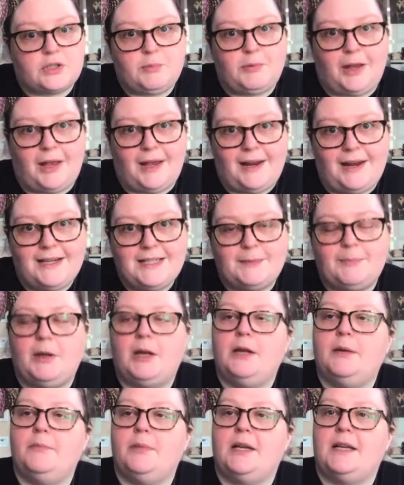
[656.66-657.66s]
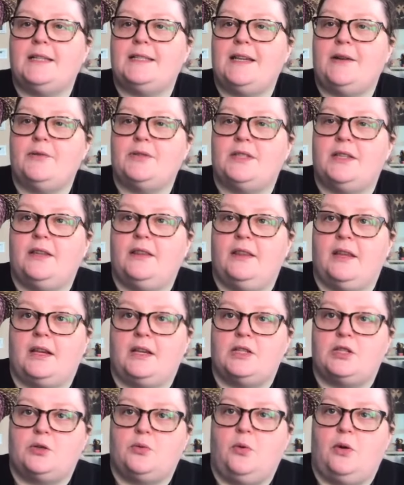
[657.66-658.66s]
ply I spun because that was the
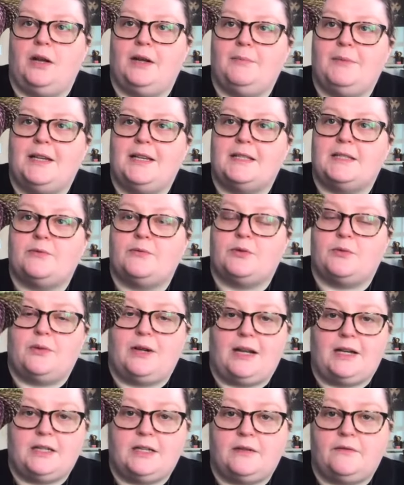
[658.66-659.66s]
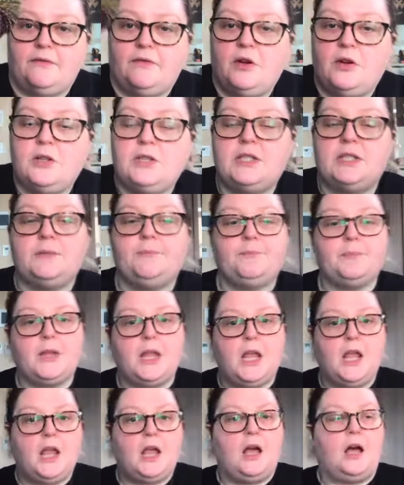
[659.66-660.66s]
thickest one because it was when I did first.
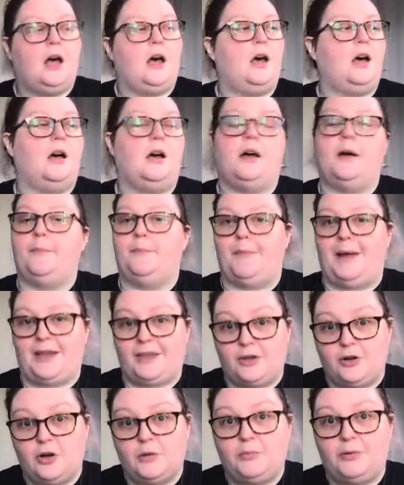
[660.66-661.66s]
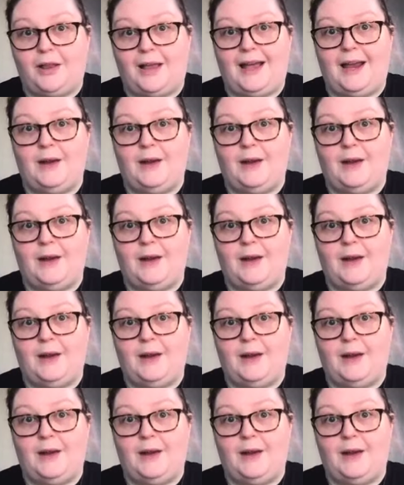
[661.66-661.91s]
Um, my third ply